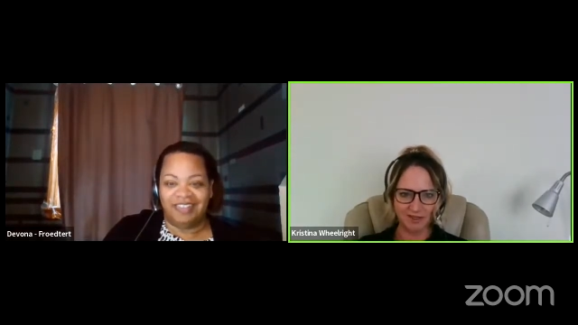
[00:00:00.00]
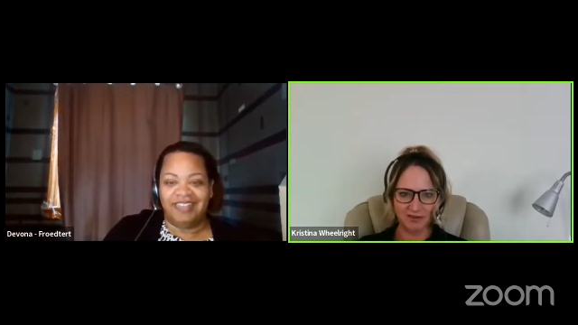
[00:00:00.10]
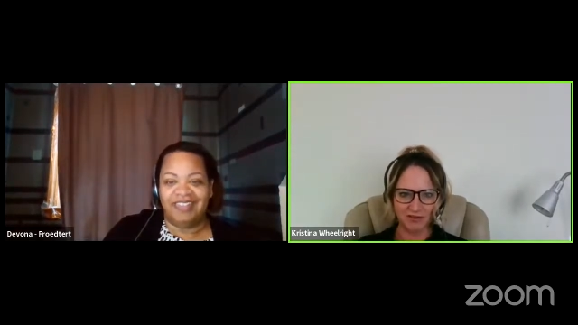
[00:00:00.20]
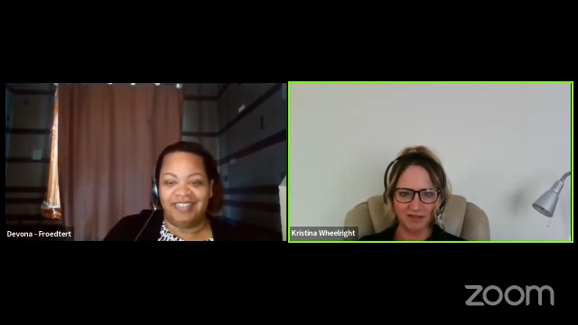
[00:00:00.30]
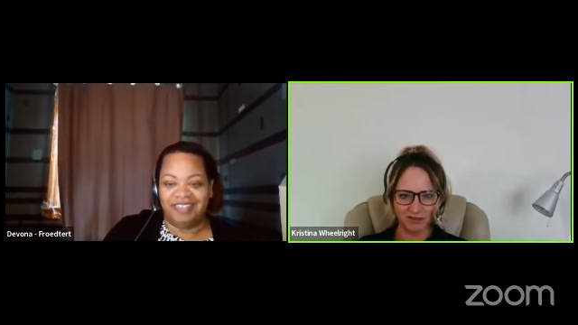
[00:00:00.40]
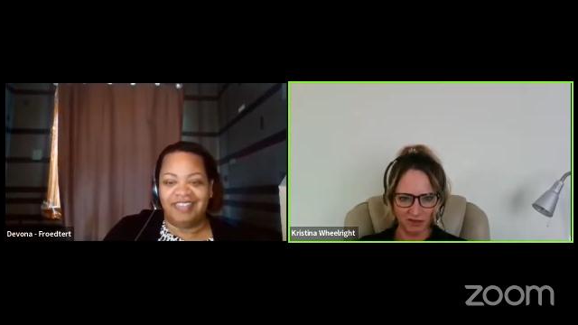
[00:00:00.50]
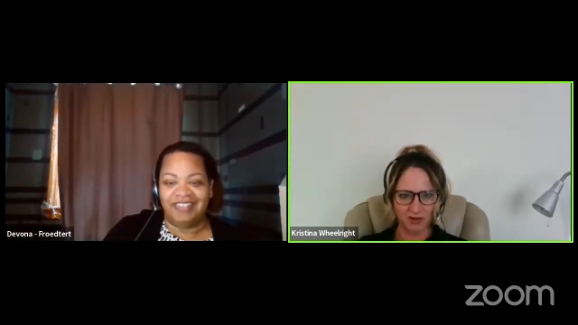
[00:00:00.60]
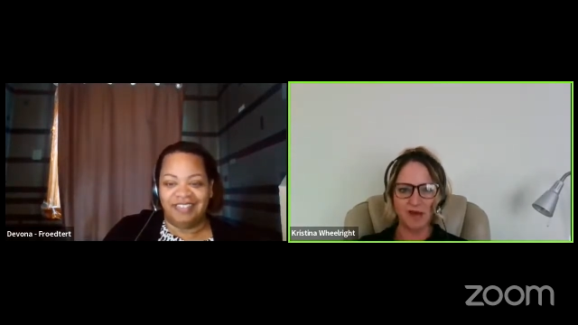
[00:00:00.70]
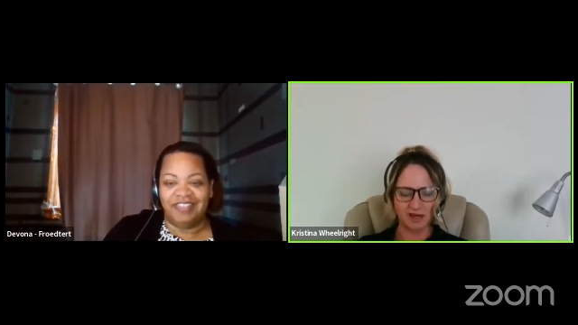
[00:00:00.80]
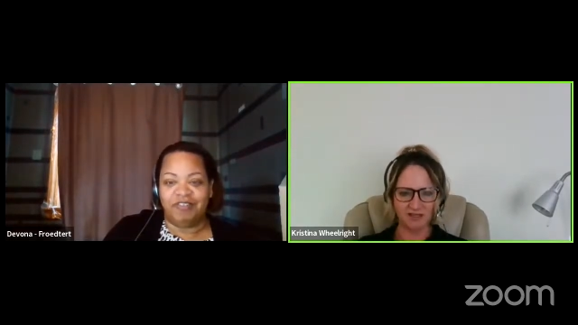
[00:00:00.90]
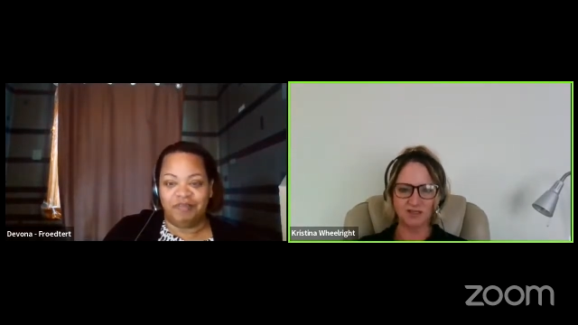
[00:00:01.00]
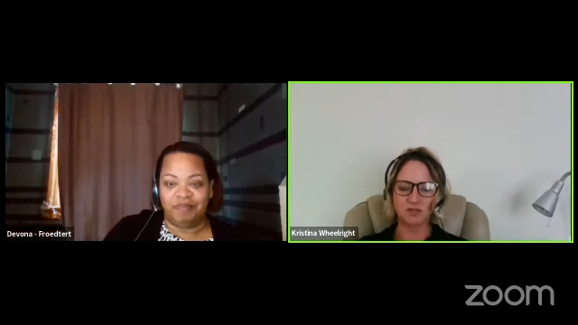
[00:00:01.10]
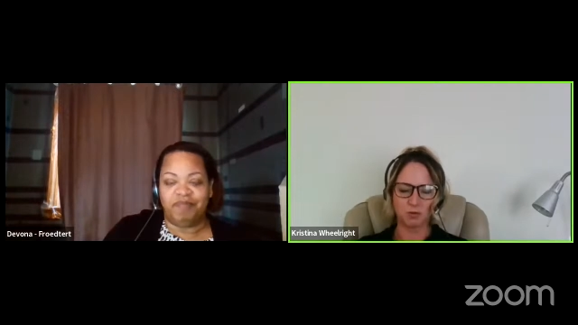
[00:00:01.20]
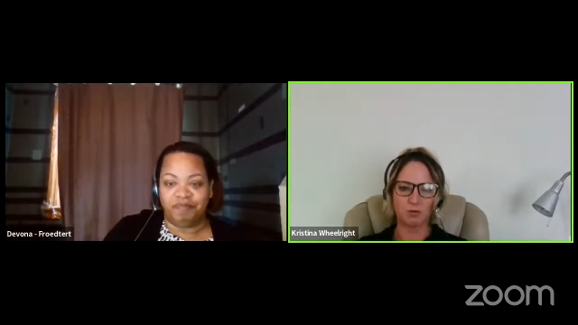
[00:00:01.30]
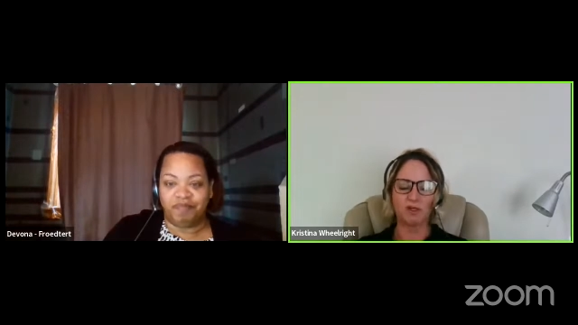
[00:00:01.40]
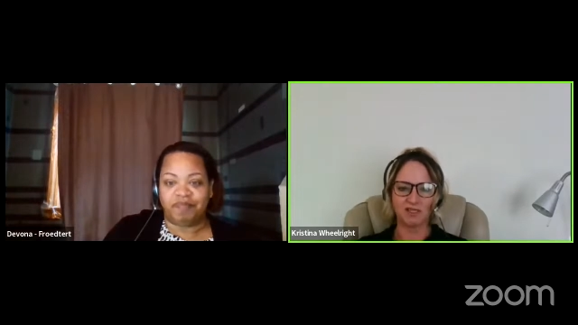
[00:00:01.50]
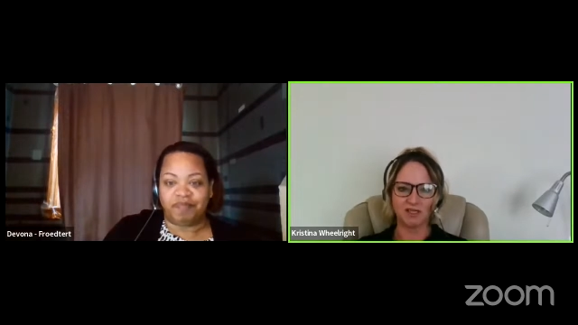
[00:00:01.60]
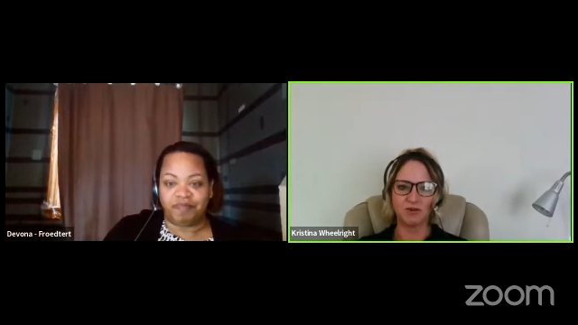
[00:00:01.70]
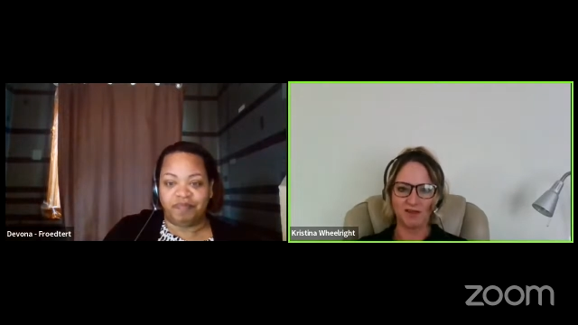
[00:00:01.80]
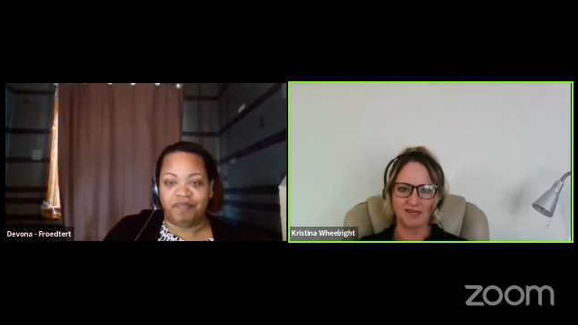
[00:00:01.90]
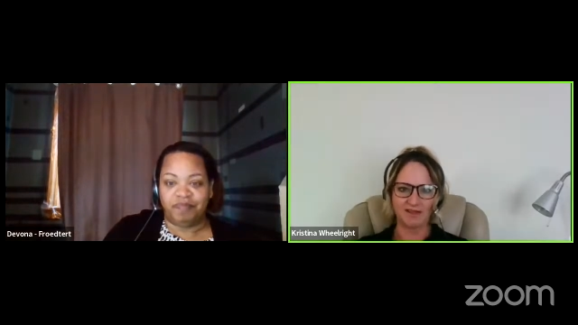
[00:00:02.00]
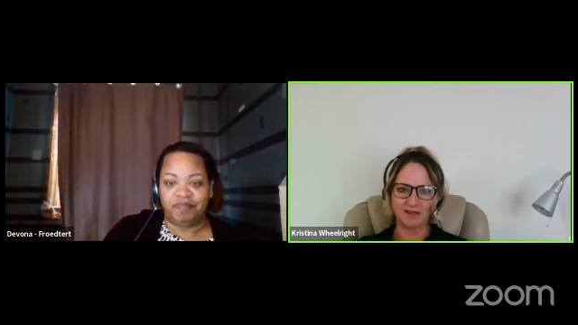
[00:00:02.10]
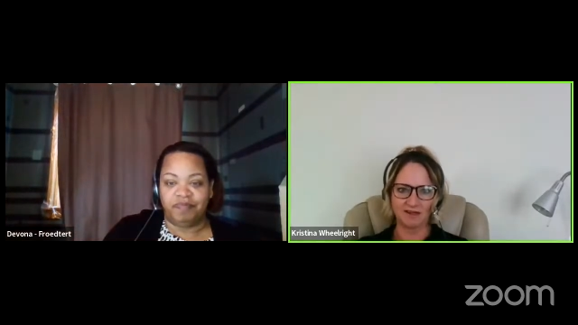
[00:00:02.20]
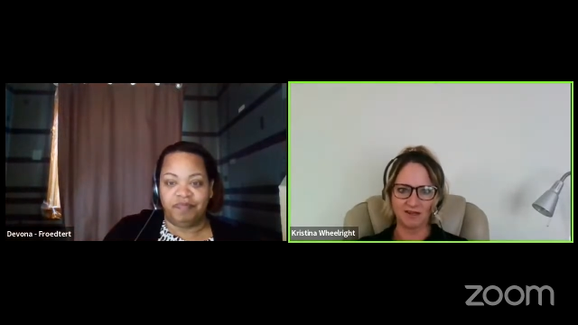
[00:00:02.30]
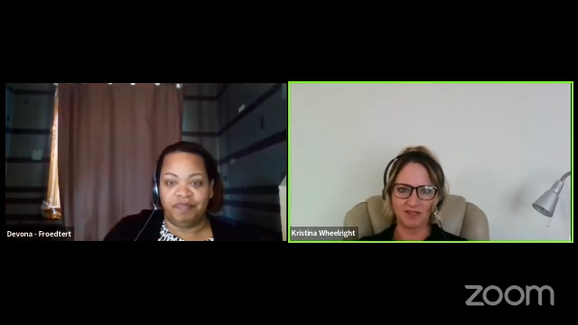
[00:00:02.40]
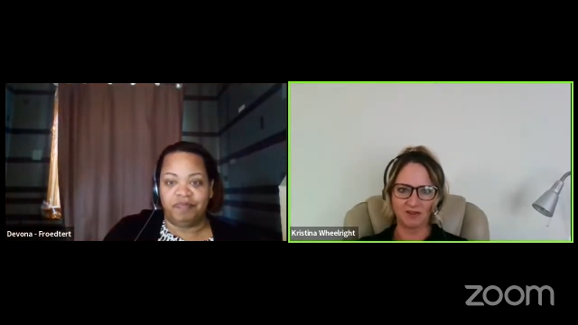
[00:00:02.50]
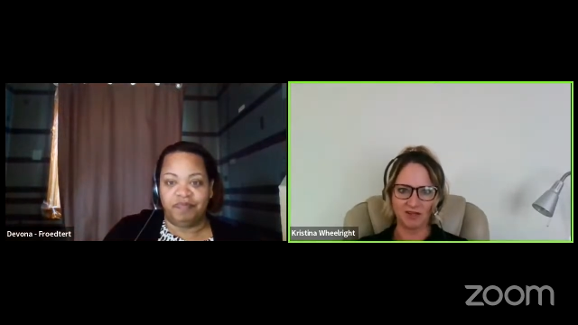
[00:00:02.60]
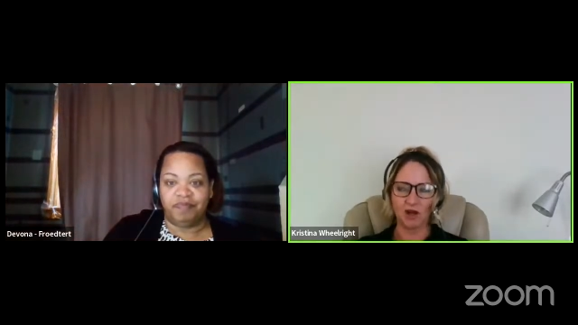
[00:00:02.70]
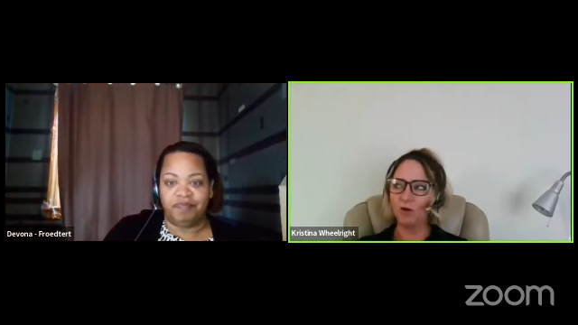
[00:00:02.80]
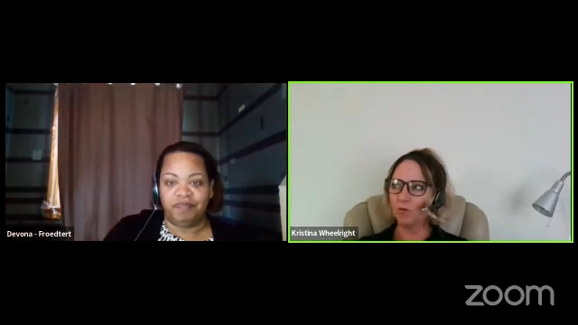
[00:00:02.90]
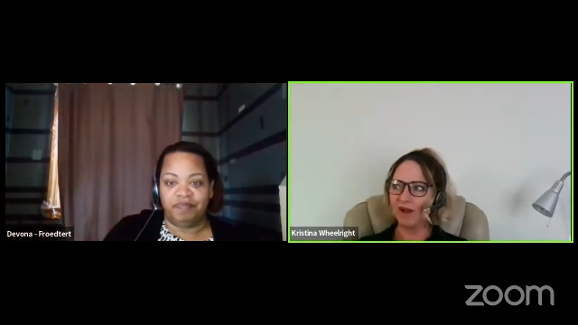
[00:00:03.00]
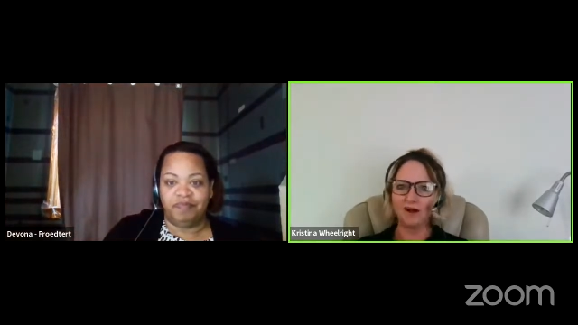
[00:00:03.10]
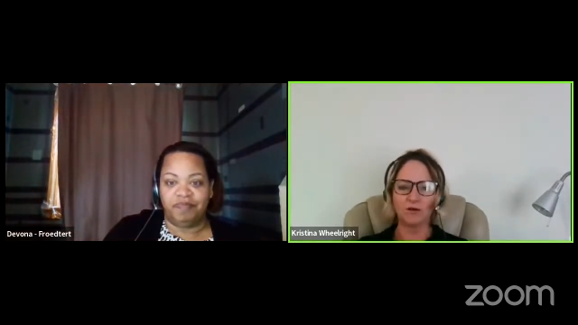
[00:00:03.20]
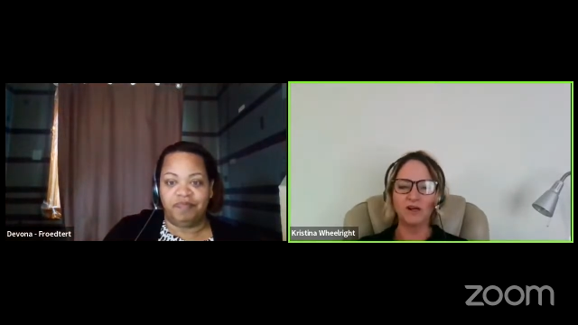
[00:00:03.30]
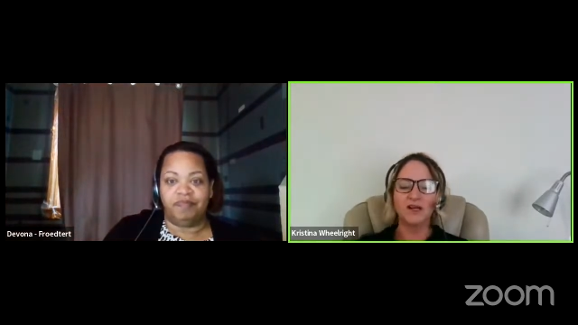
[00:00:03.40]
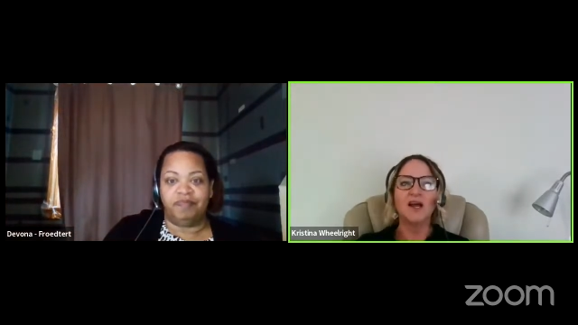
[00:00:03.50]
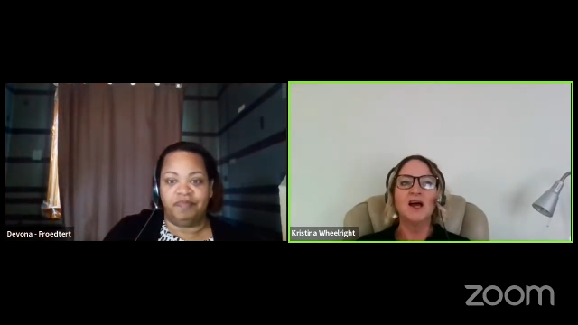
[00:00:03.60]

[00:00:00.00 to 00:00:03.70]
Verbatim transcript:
Speaker 1: I mean, you can learn about it in school, and then you get in there and you're like, oh wow,